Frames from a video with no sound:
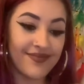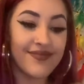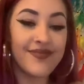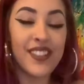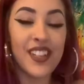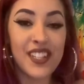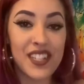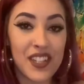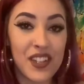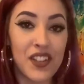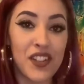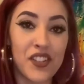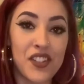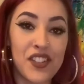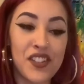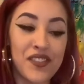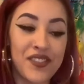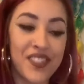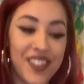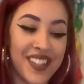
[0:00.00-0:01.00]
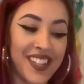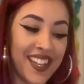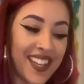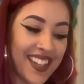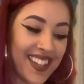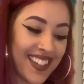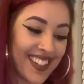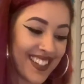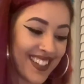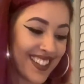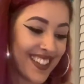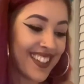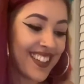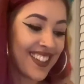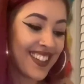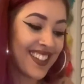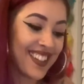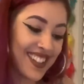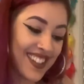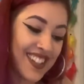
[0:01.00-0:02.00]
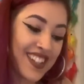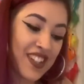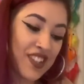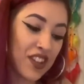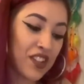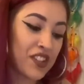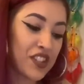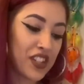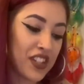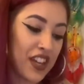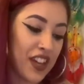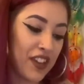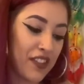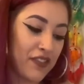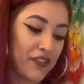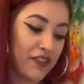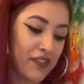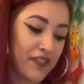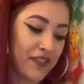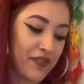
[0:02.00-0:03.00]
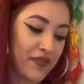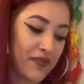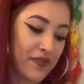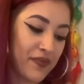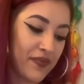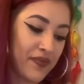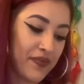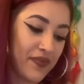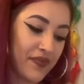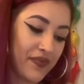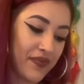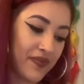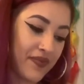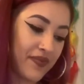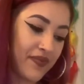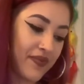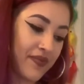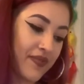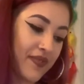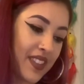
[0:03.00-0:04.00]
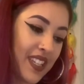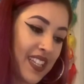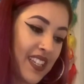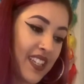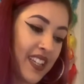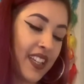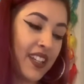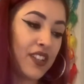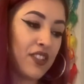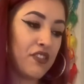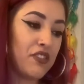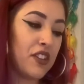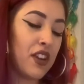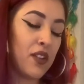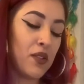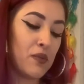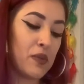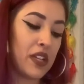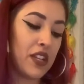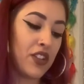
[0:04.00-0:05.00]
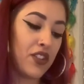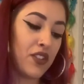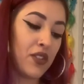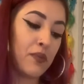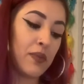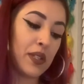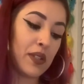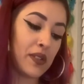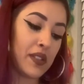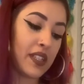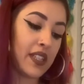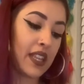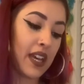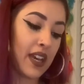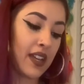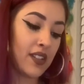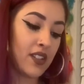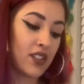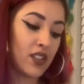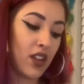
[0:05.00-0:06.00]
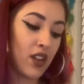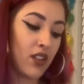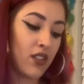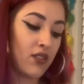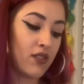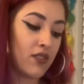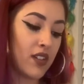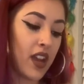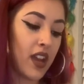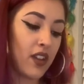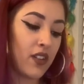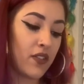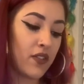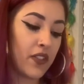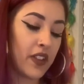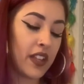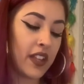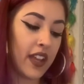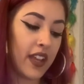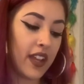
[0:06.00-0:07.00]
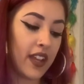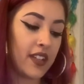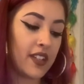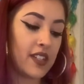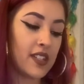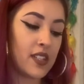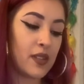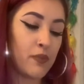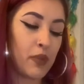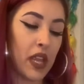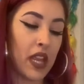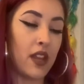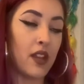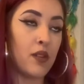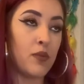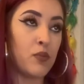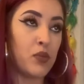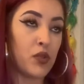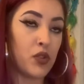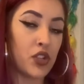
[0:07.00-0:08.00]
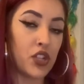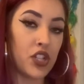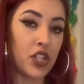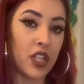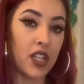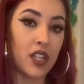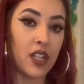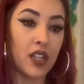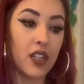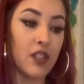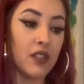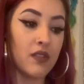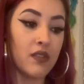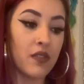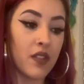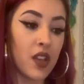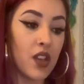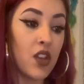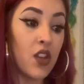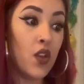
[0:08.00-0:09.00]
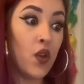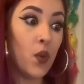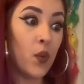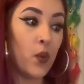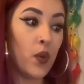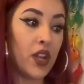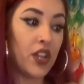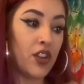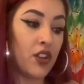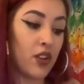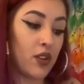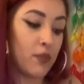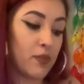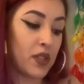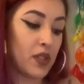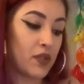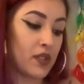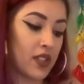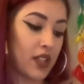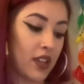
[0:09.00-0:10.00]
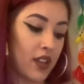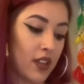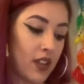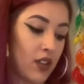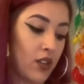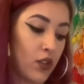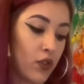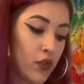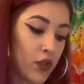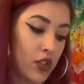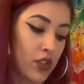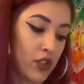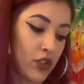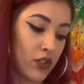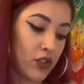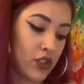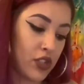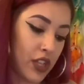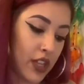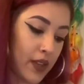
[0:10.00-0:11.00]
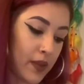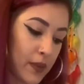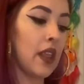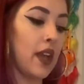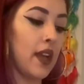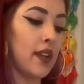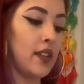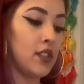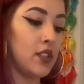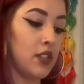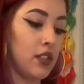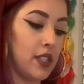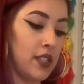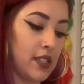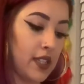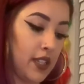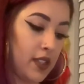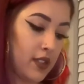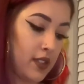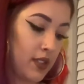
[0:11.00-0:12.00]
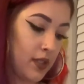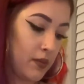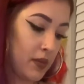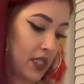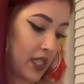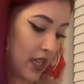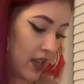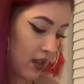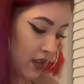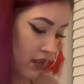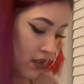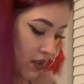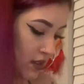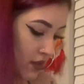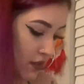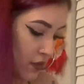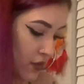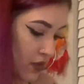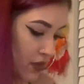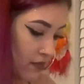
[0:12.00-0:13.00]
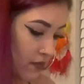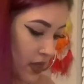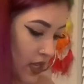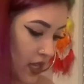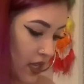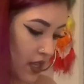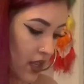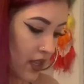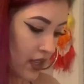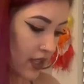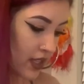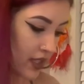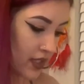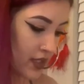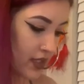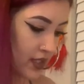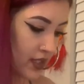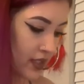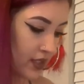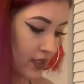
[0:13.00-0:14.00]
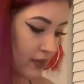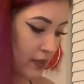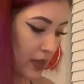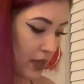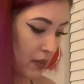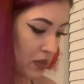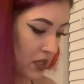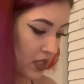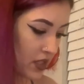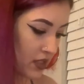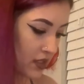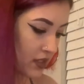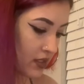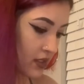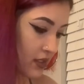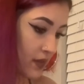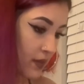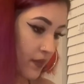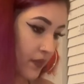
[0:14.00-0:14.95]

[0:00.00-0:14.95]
indulge. Like, indulge enough. And you know when you're abusing that. So I don't feel like I need to paint a portrait of when you're abusing and overindulging. Okay, so let's get some tarot for my Cancer babies.